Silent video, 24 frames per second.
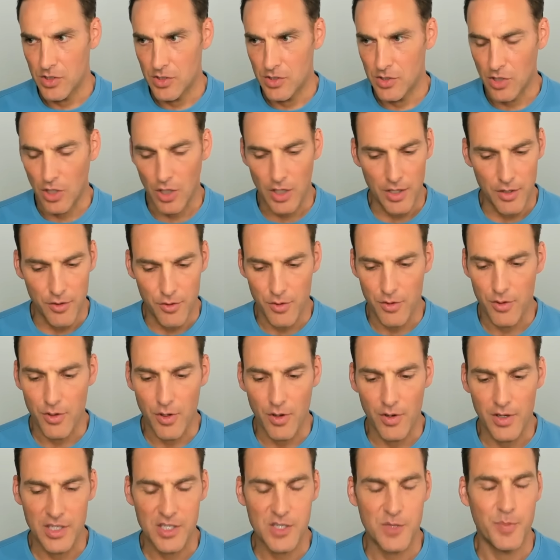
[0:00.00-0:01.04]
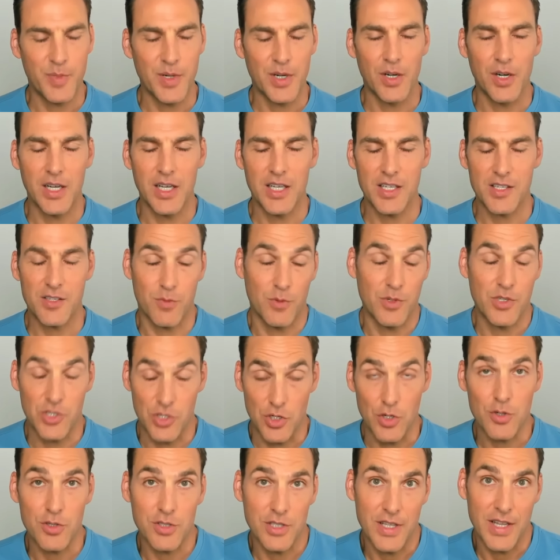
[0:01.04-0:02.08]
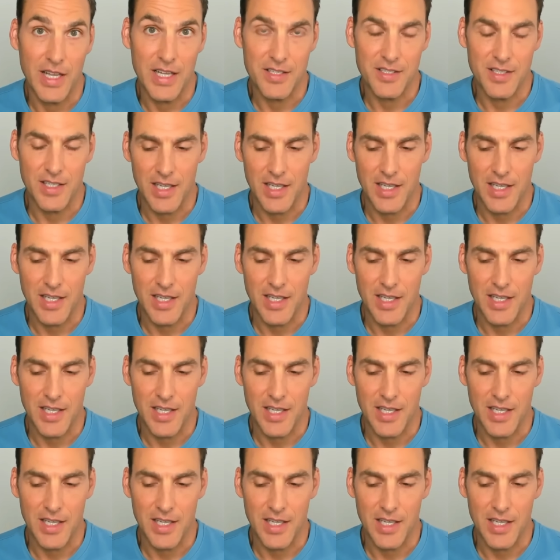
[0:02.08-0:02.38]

taught it through their own experience, which usually that's